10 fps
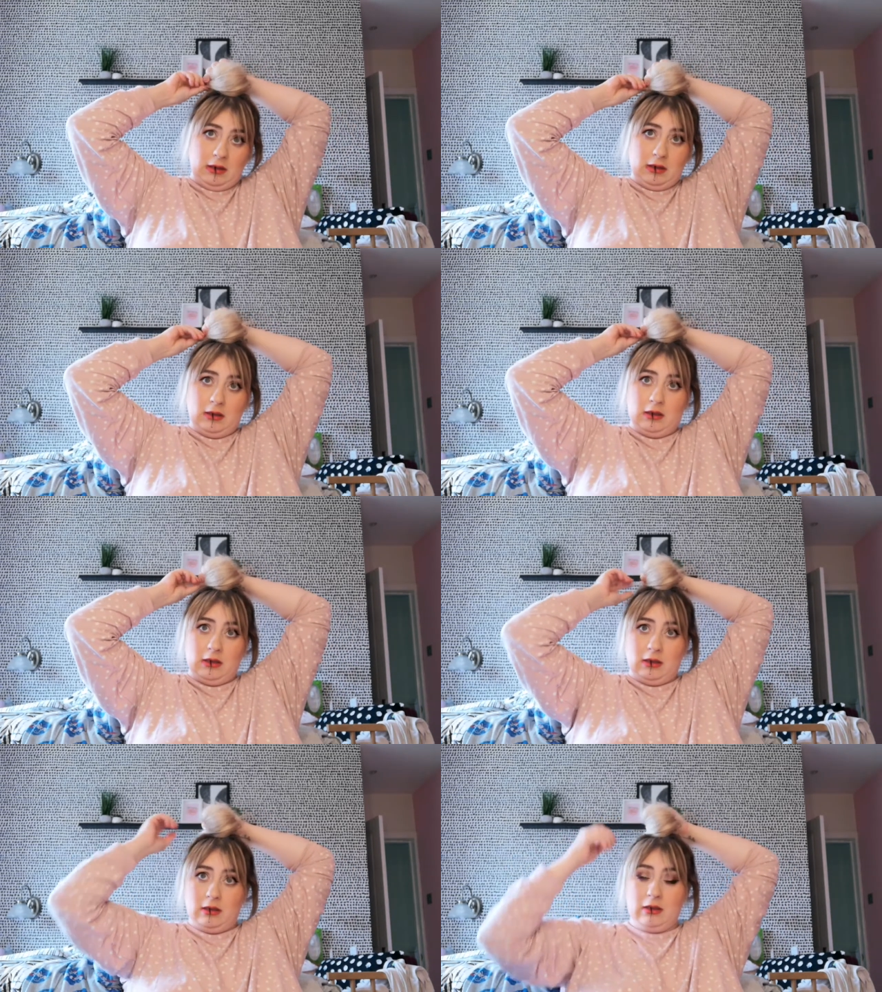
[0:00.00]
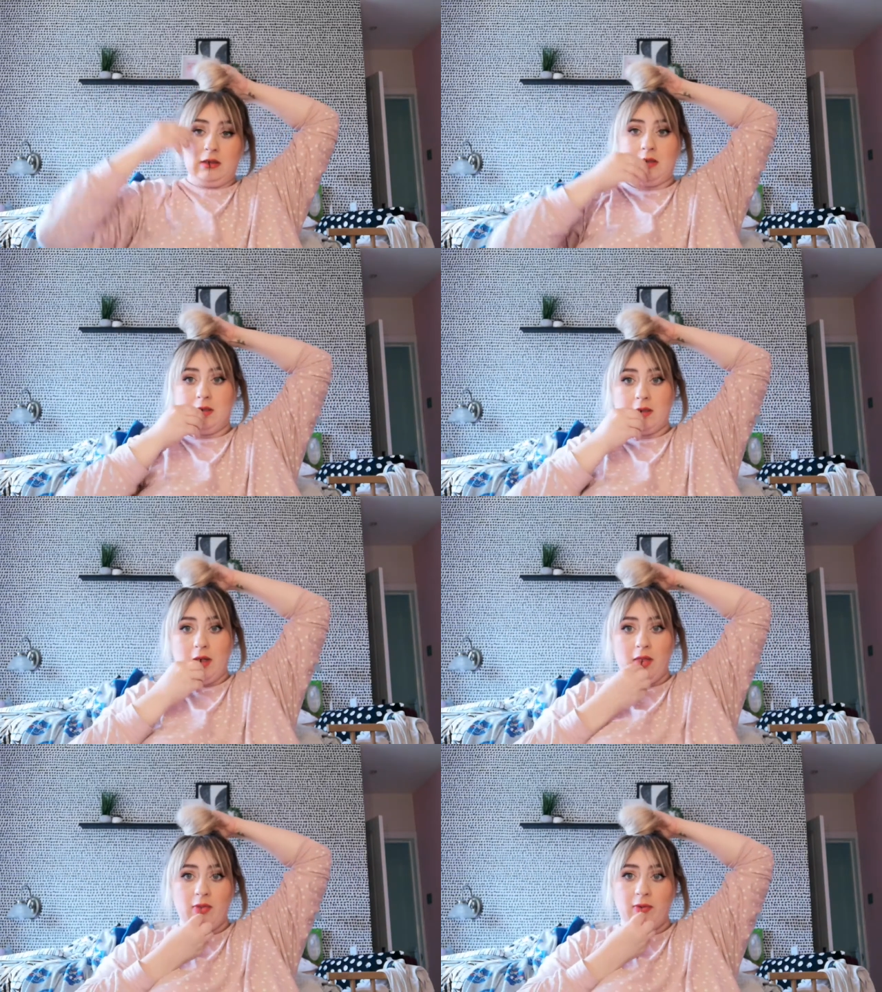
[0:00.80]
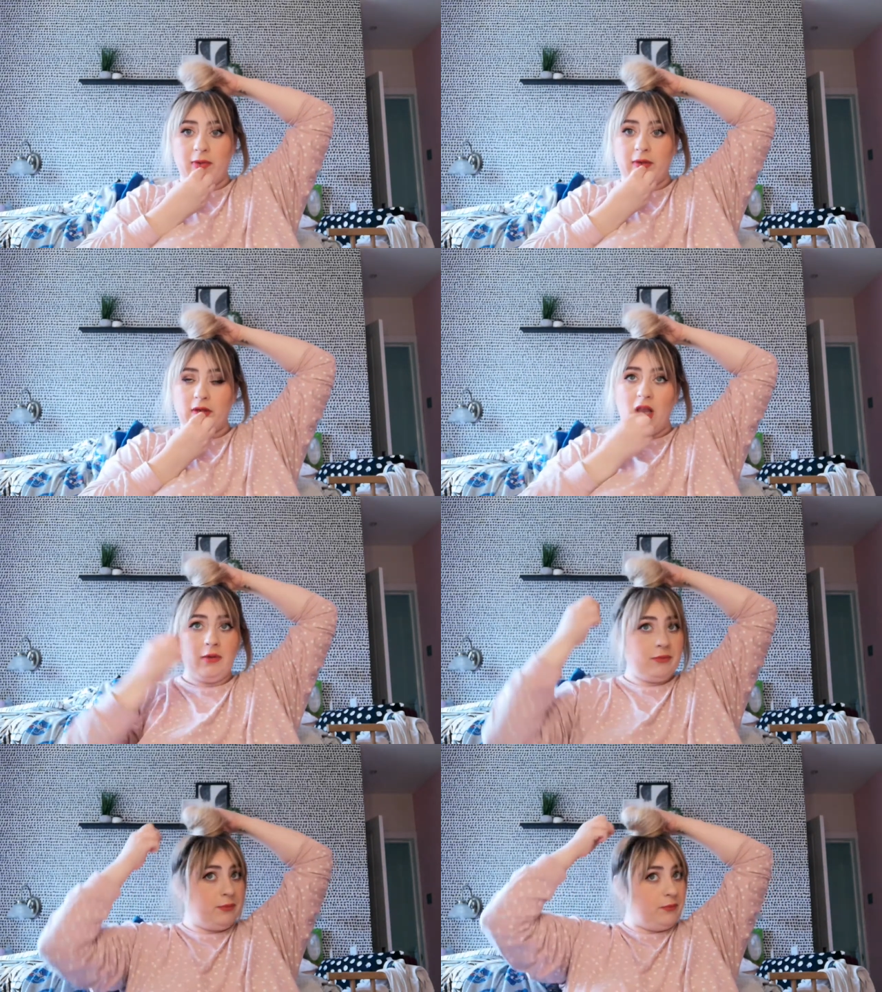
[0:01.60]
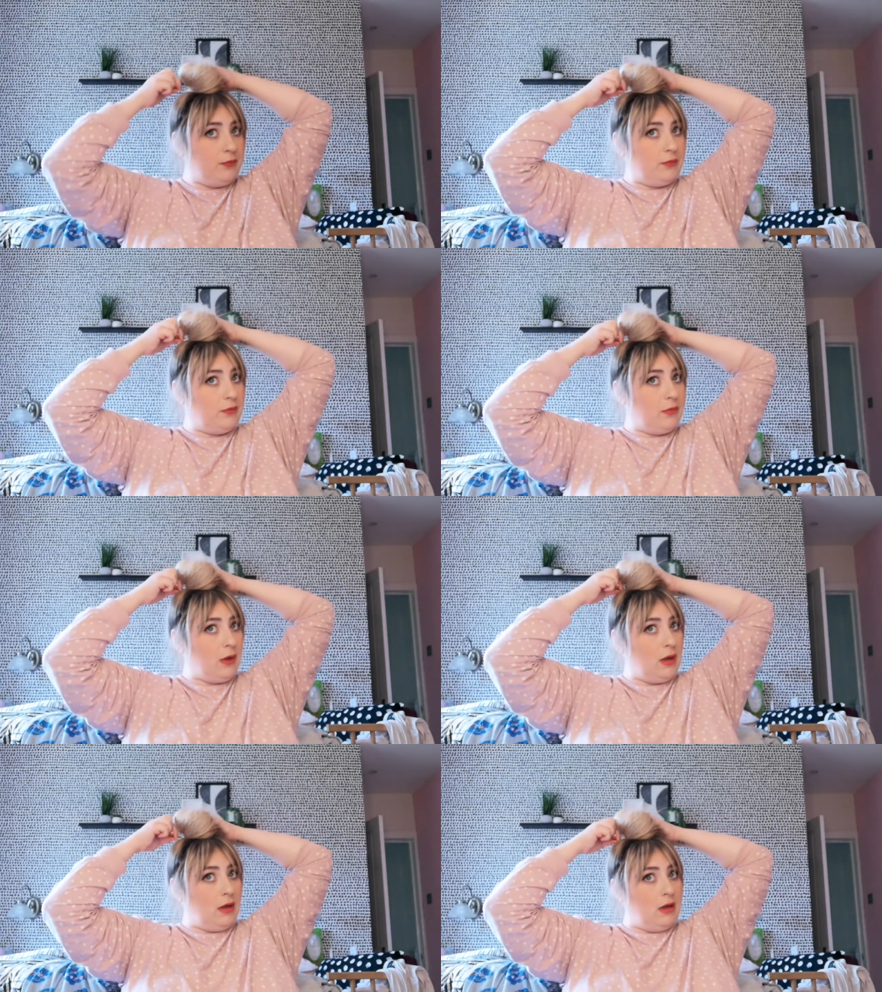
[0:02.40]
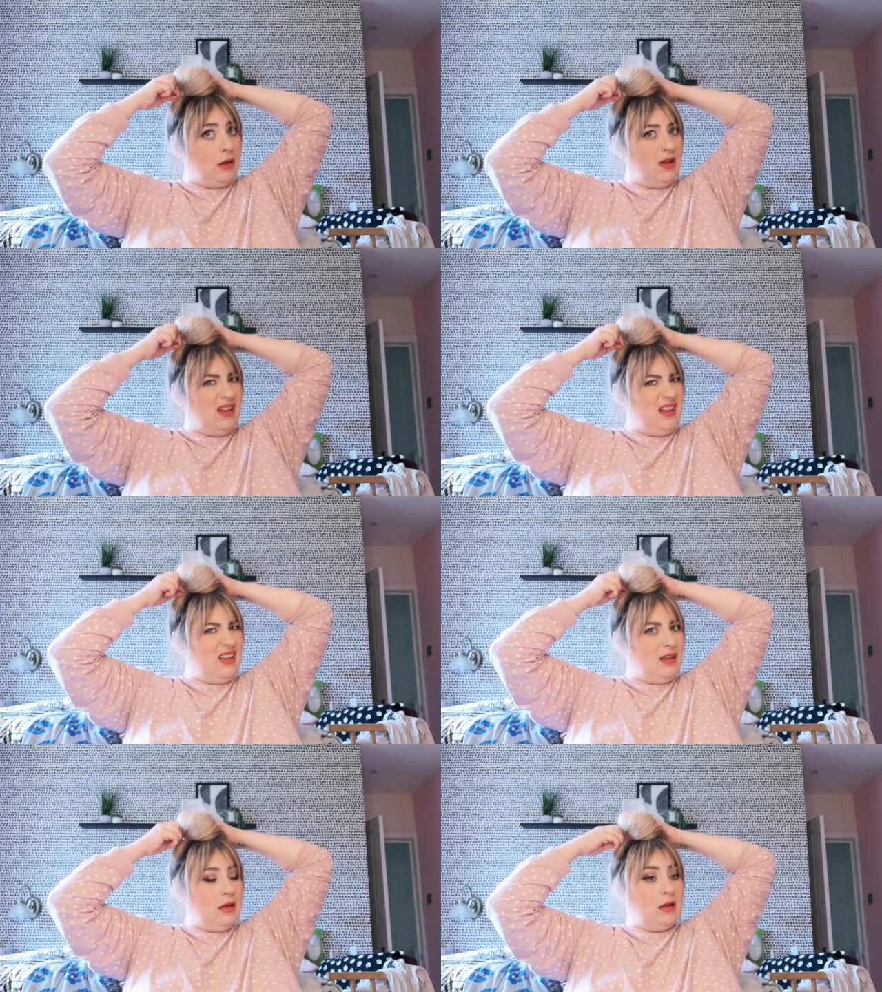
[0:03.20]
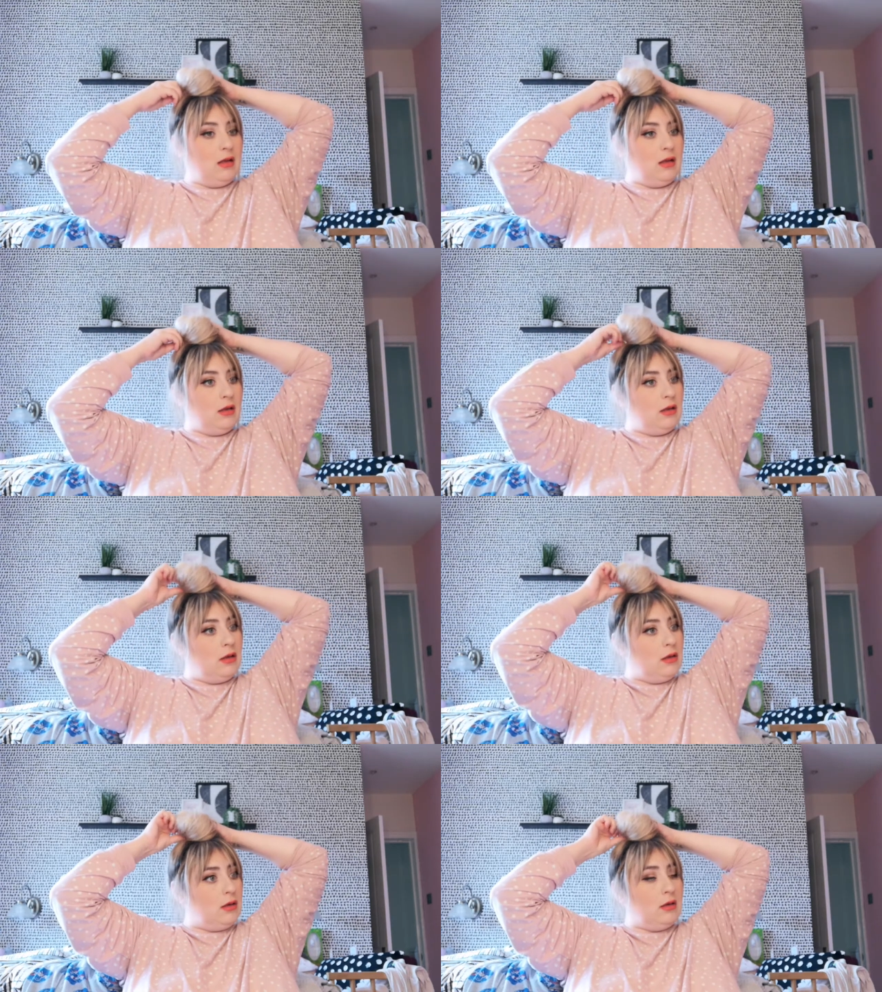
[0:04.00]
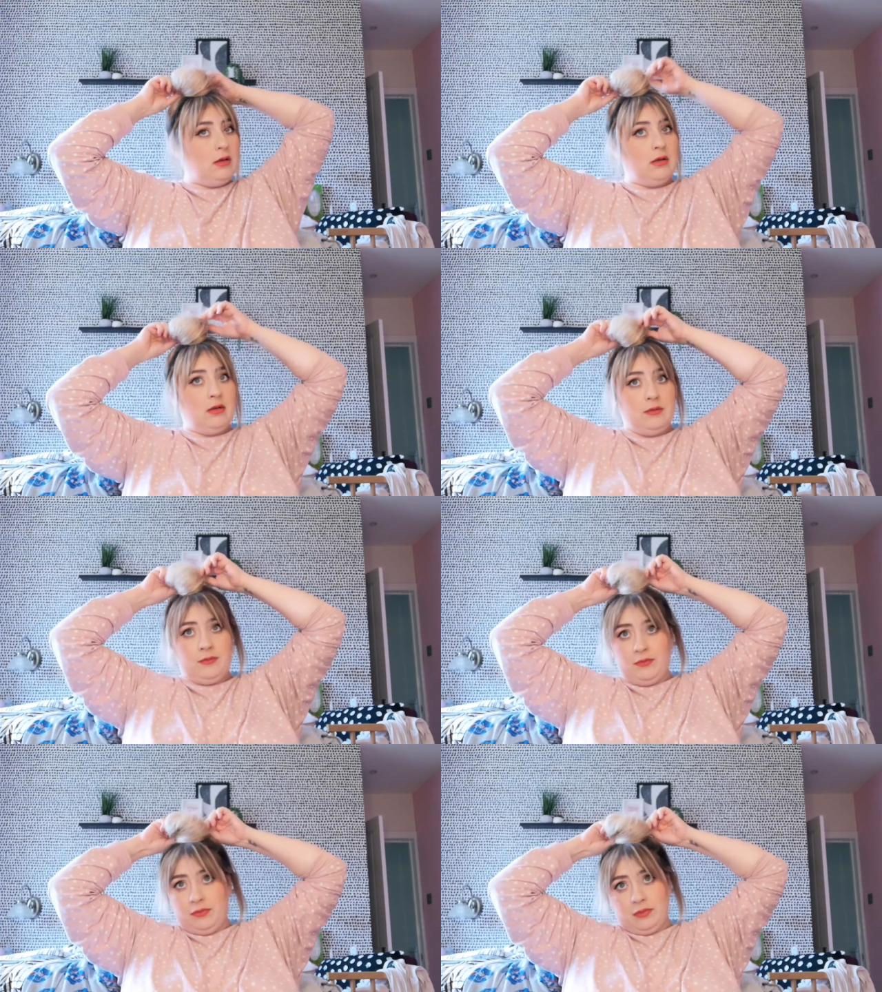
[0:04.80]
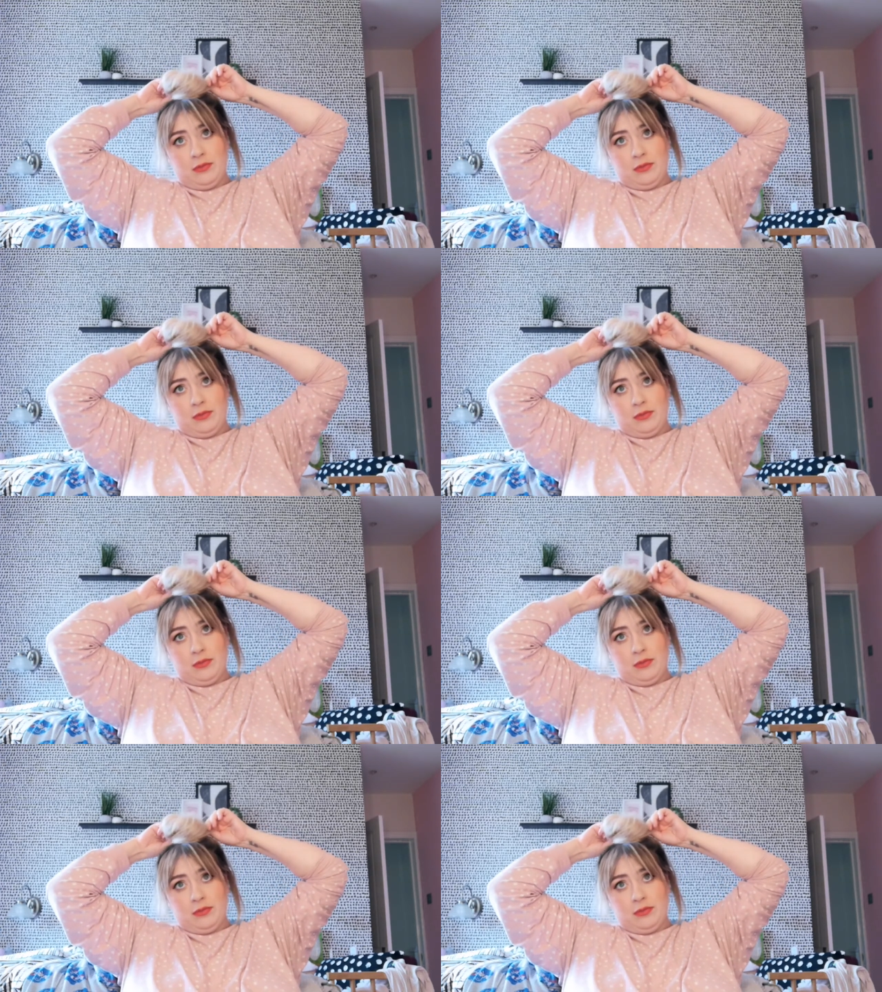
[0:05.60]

Nothing is said.